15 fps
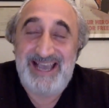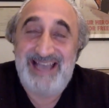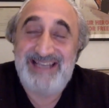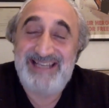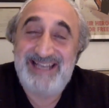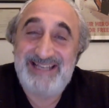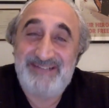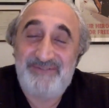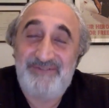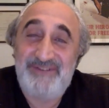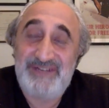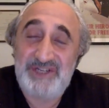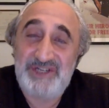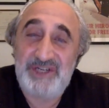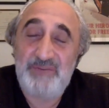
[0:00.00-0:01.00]
and yet
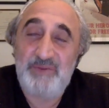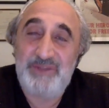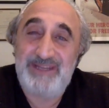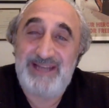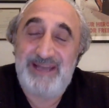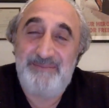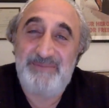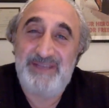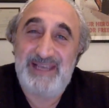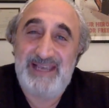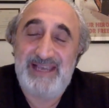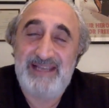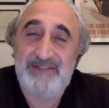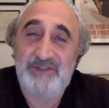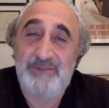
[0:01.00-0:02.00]
finishing with an
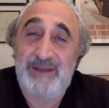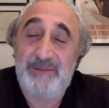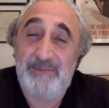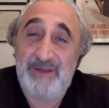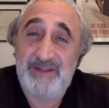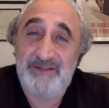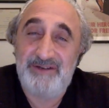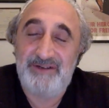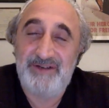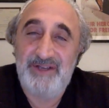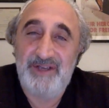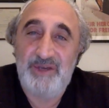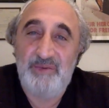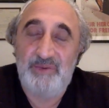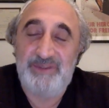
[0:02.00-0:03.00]
MBA to my mother
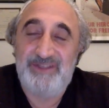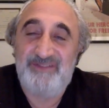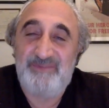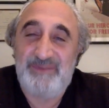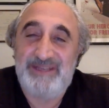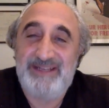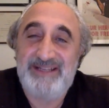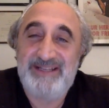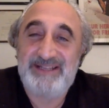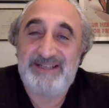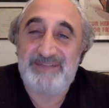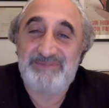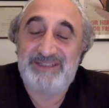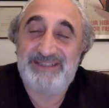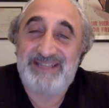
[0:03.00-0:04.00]
would have been
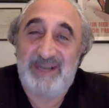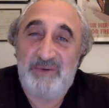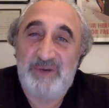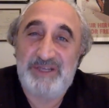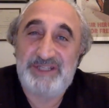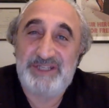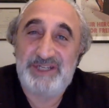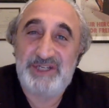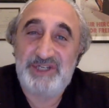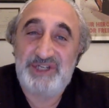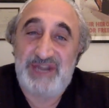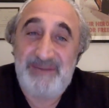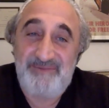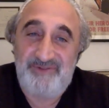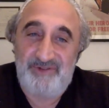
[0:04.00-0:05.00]
something that was
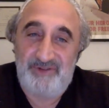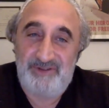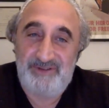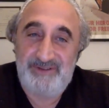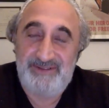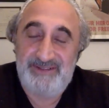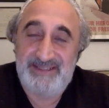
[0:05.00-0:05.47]
shameful.